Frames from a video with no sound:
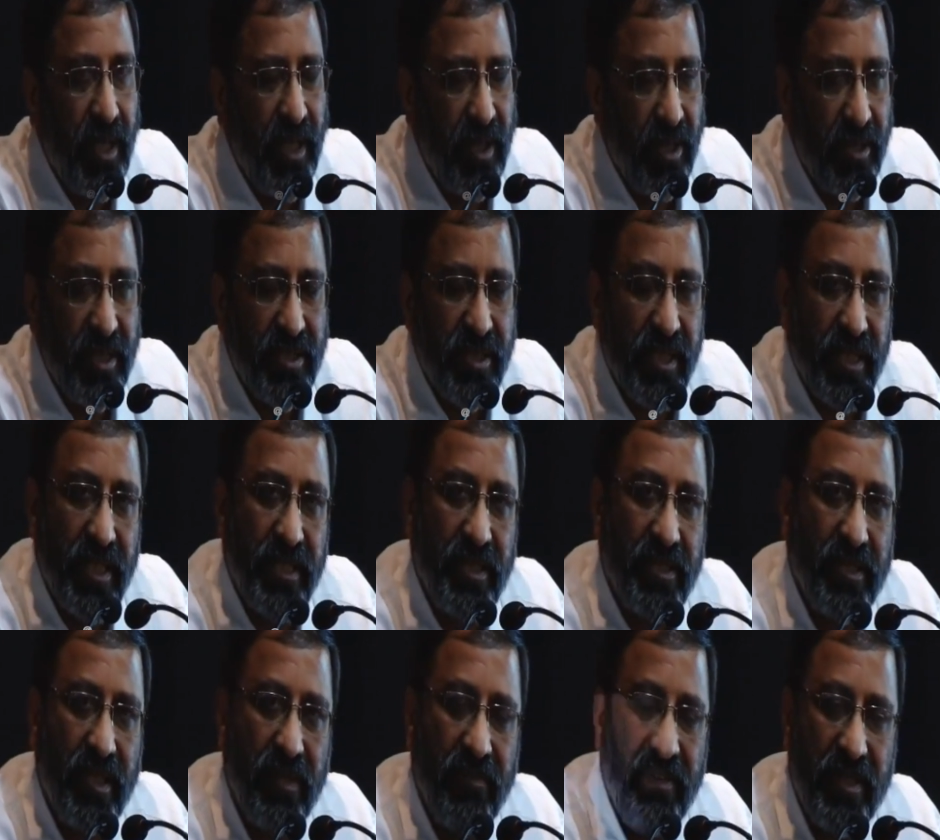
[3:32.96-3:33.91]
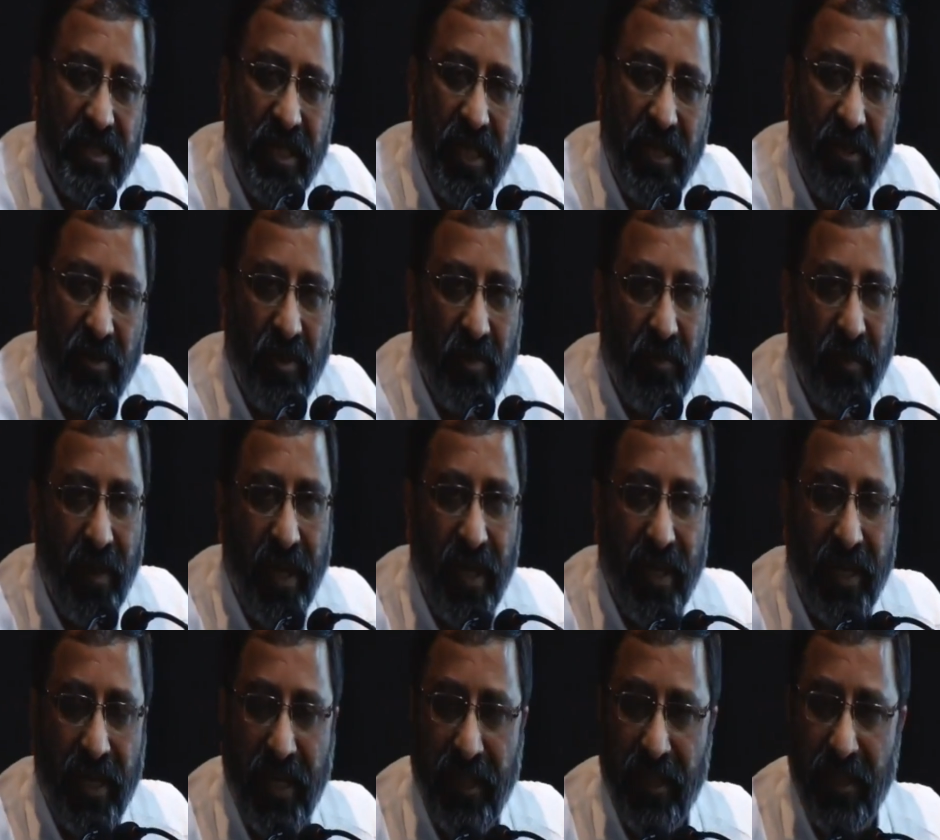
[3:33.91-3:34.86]
And on this occasion, always I look
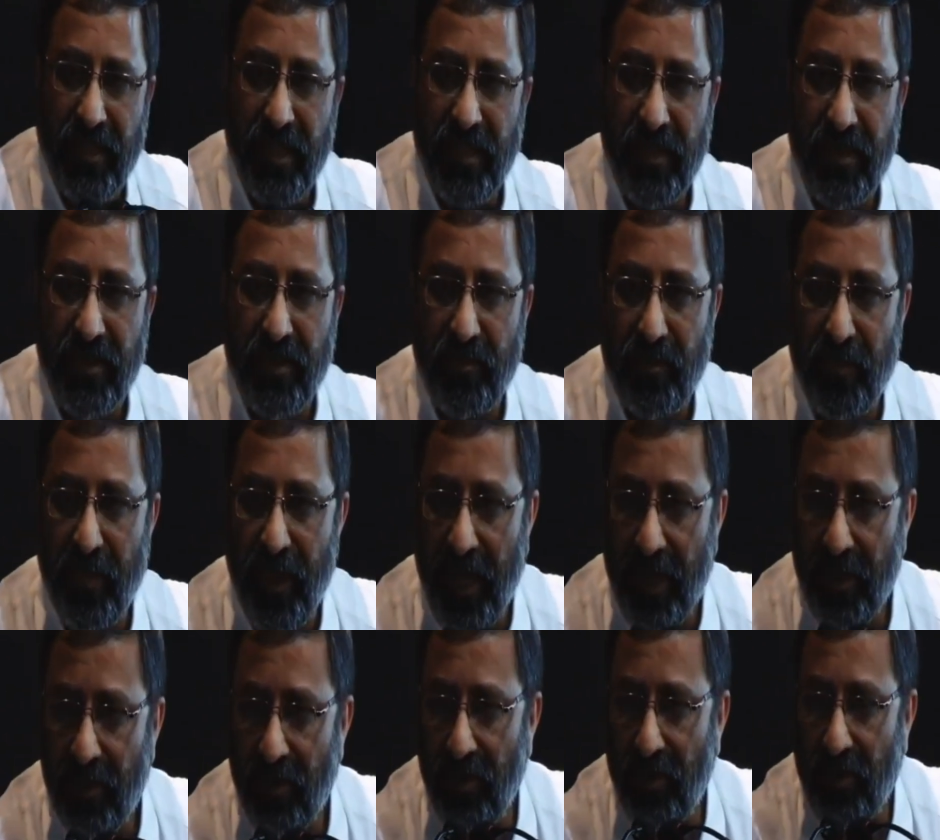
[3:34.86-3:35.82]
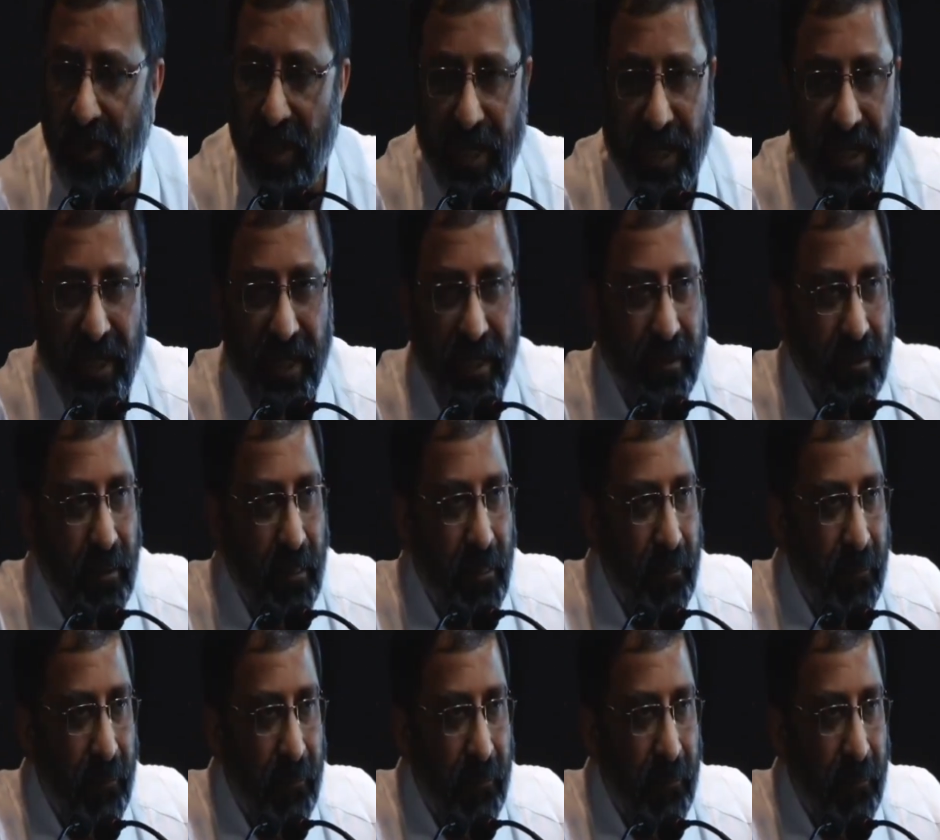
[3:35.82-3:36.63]
back and then plan to look ahead.